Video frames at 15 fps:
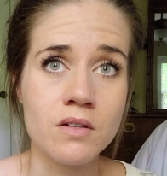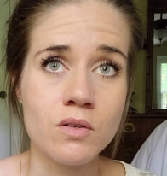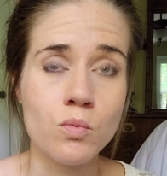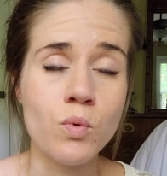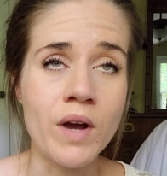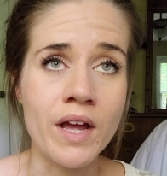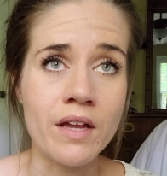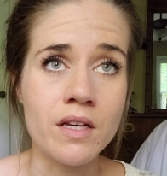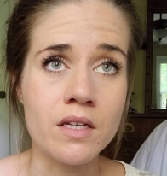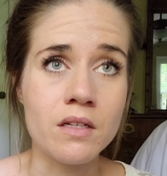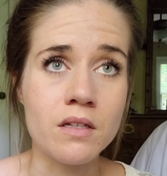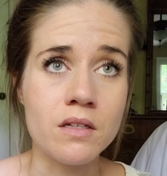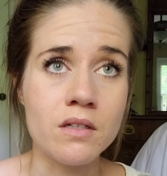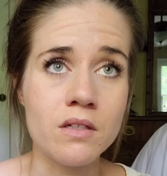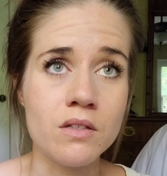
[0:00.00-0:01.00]

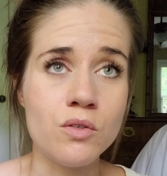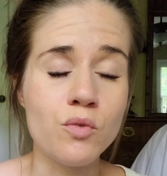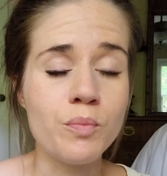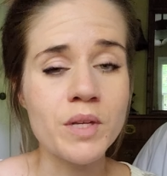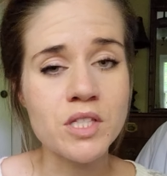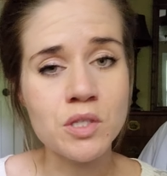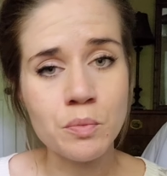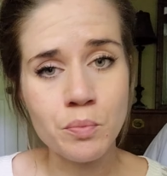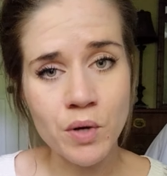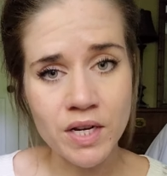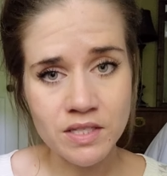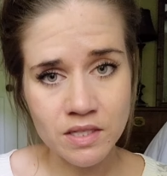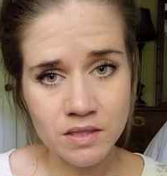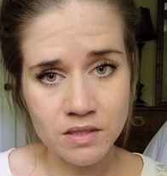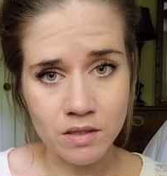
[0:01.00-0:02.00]
When you've been
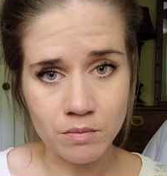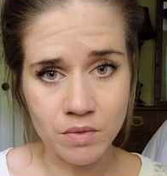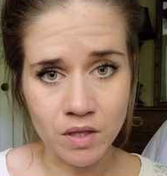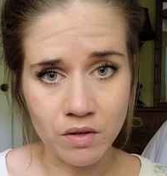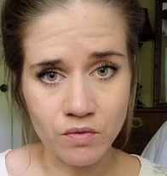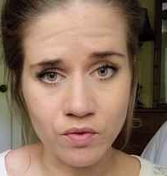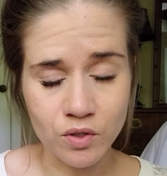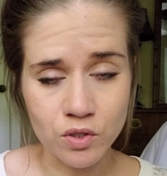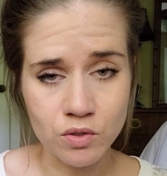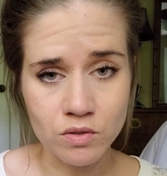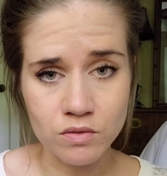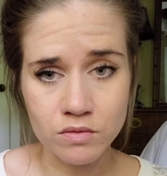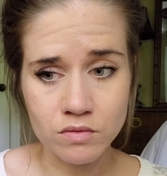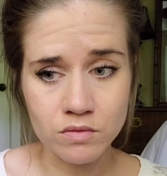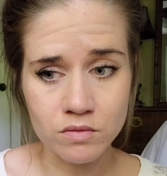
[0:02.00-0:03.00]
suppressing something for
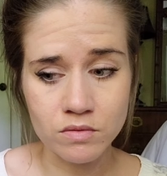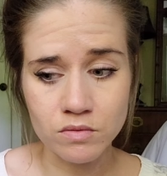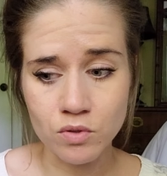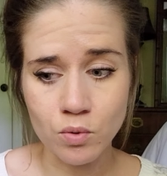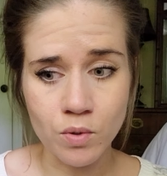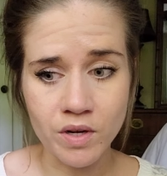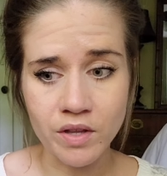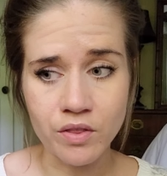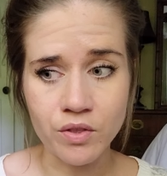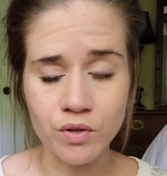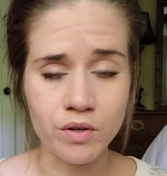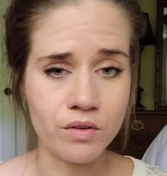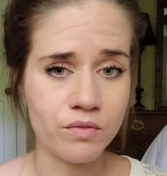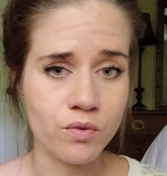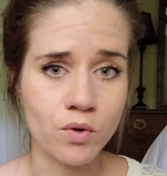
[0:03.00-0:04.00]
20,
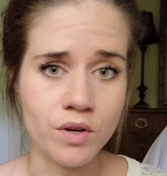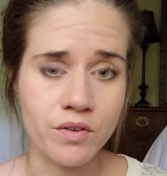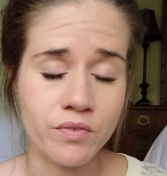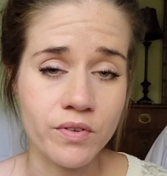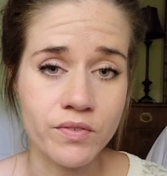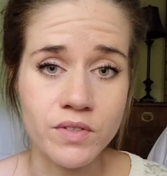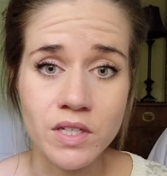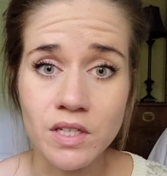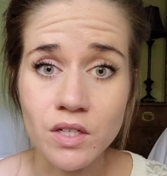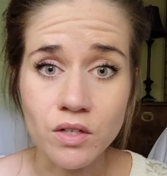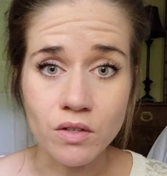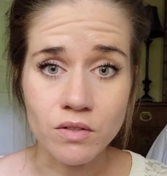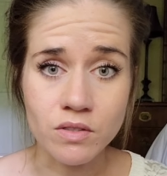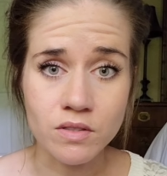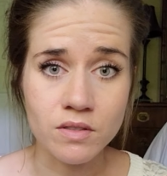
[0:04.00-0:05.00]
30, 40, 50
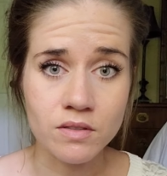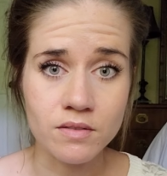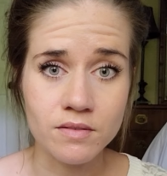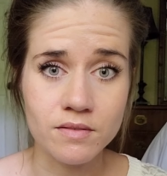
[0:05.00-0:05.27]
years,